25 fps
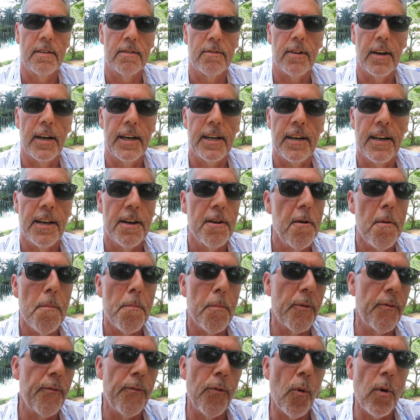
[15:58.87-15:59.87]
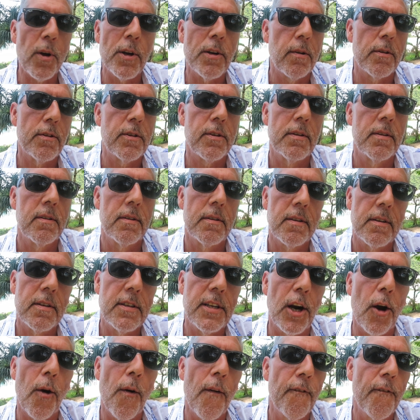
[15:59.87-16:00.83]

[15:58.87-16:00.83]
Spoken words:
Right? Before, you know,